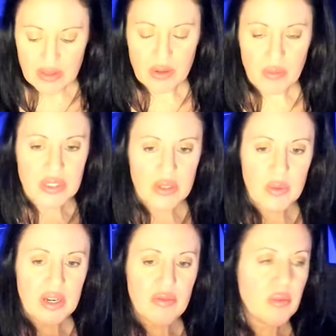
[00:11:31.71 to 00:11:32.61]
There was a
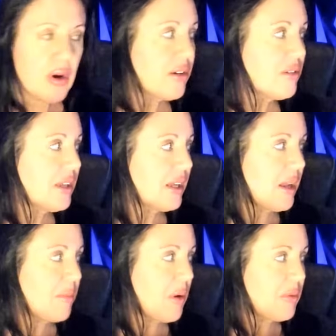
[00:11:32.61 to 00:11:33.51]
Queen of Water that
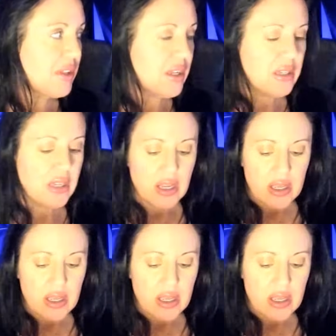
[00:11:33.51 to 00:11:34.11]
came out with it.